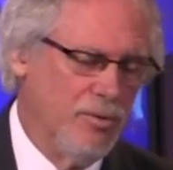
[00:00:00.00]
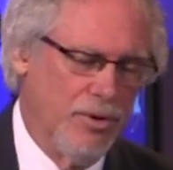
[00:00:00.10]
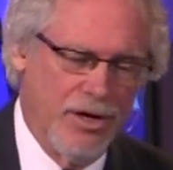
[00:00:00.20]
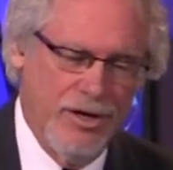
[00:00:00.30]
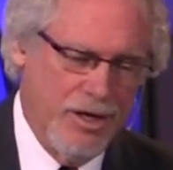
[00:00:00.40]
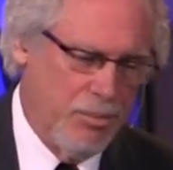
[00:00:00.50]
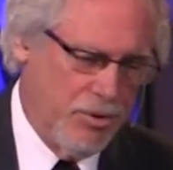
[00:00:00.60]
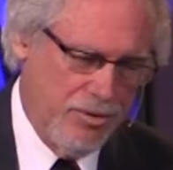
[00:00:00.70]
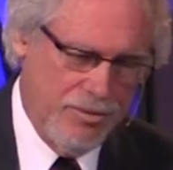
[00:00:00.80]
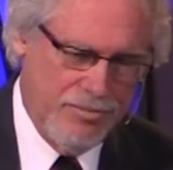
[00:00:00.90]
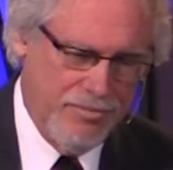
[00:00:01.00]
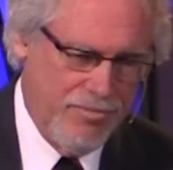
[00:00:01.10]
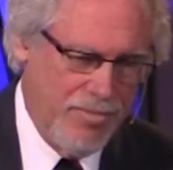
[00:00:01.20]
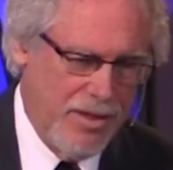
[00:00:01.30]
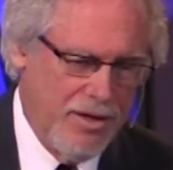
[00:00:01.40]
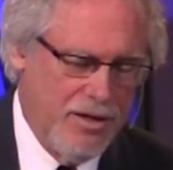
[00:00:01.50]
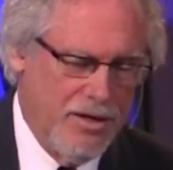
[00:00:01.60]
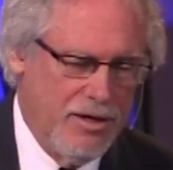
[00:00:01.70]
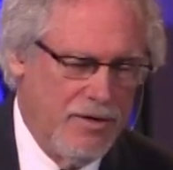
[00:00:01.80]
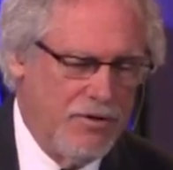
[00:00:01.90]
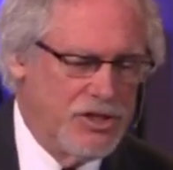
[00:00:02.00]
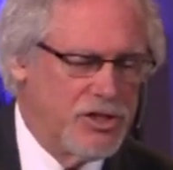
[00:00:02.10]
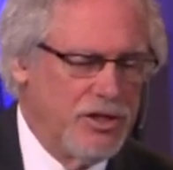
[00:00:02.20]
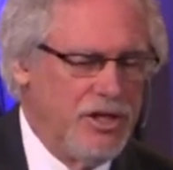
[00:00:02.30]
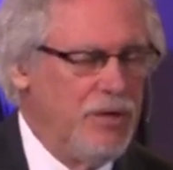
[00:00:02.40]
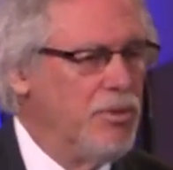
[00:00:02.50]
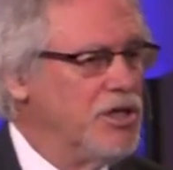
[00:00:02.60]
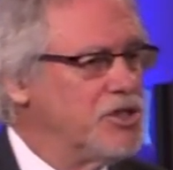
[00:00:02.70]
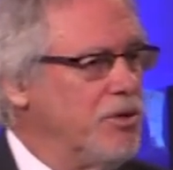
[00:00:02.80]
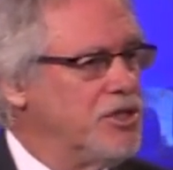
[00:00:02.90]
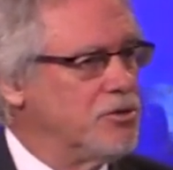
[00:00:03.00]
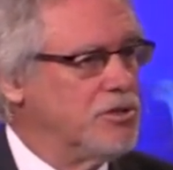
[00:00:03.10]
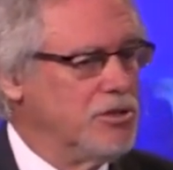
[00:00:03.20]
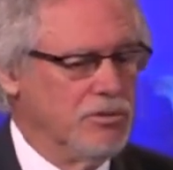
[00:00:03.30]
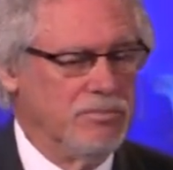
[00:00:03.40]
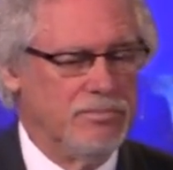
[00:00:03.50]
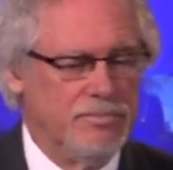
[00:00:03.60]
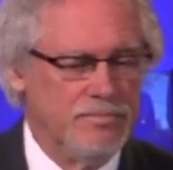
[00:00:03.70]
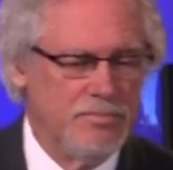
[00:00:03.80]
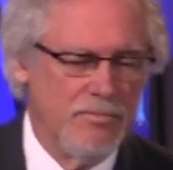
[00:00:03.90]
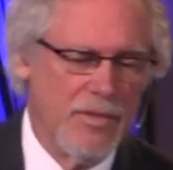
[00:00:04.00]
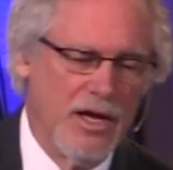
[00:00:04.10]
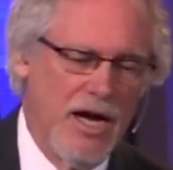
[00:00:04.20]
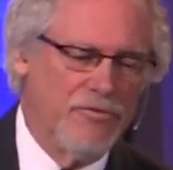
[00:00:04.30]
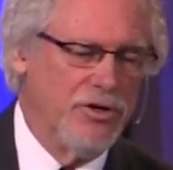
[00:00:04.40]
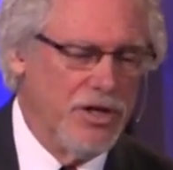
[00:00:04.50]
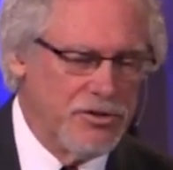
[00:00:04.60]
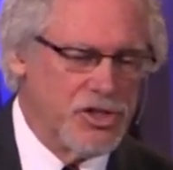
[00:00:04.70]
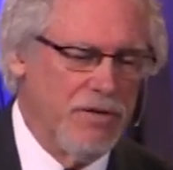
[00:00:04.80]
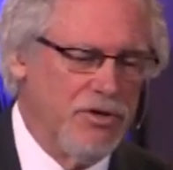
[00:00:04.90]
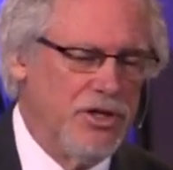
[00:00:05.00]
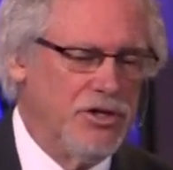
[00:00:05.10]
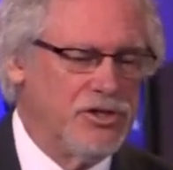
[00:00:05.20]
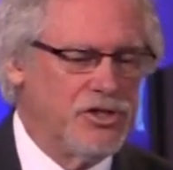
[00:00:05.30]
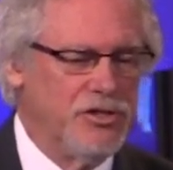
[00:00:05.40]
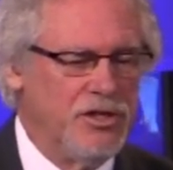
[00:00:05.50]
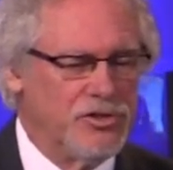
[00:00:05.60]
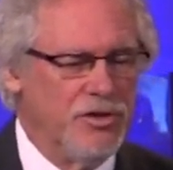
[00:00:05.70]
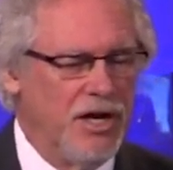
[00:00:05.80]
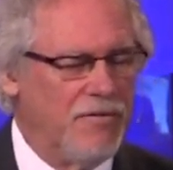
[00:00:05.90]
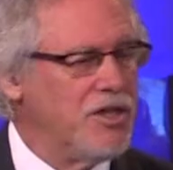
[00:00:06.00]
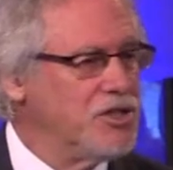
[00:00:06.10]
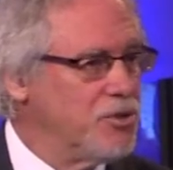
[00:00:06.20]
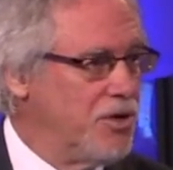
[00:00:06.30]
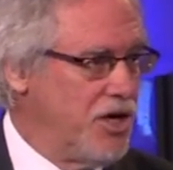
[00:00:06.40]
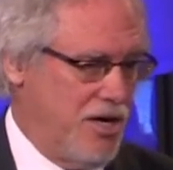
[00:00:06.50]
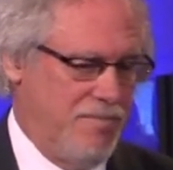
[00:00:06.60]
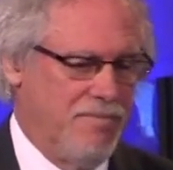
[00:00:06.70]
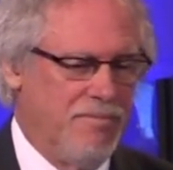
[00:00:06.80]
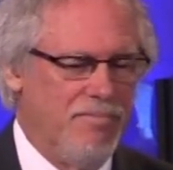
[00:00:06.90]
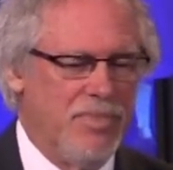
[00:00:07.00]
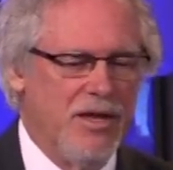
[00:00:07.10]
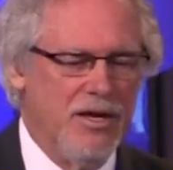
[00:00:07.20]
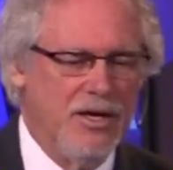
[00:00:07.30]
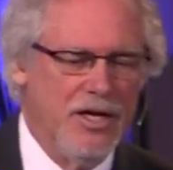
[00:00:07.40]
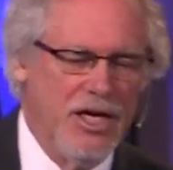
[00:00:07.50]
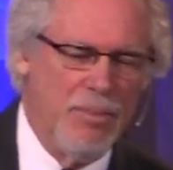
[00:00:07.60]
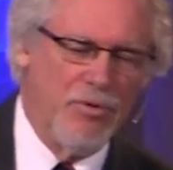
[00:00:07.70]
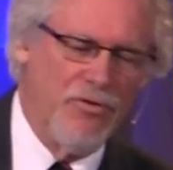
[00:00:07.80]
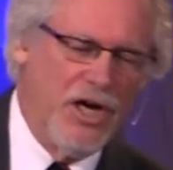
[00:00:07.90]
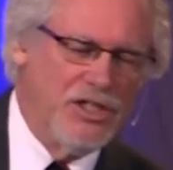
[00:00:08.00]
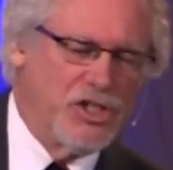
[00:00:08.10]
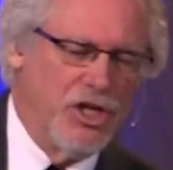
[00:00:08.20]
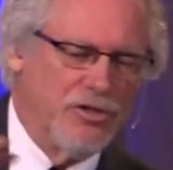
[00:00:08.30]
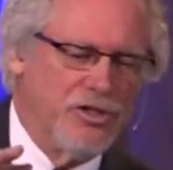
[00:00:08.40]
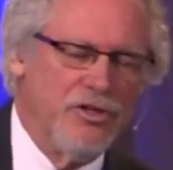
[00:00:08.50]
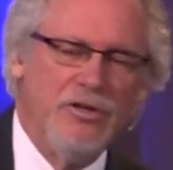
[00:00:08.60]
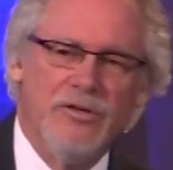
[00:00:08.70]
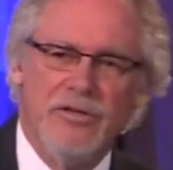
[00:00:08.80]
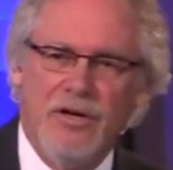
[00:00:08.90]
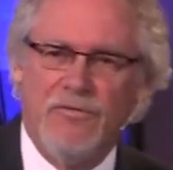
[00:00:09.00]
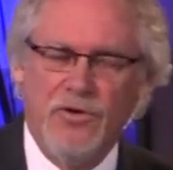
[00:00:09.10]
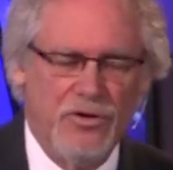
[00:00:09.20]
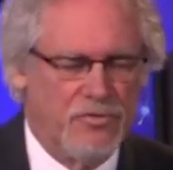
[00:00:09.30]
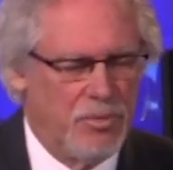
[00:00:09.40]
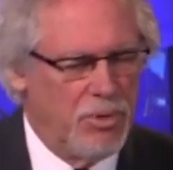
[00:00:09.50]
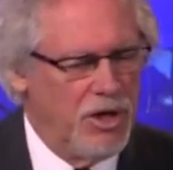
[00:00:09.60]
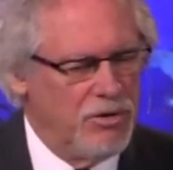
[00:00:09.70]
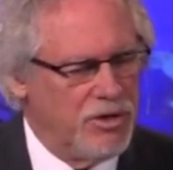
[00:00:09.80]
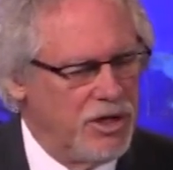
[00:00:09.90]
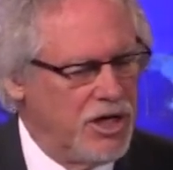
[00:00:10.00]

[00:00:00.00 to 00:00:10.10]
What a honeymoon. Eventually, he marries Rachel too. After another 7 years, so now everything's okay. He provides shelter and food for both.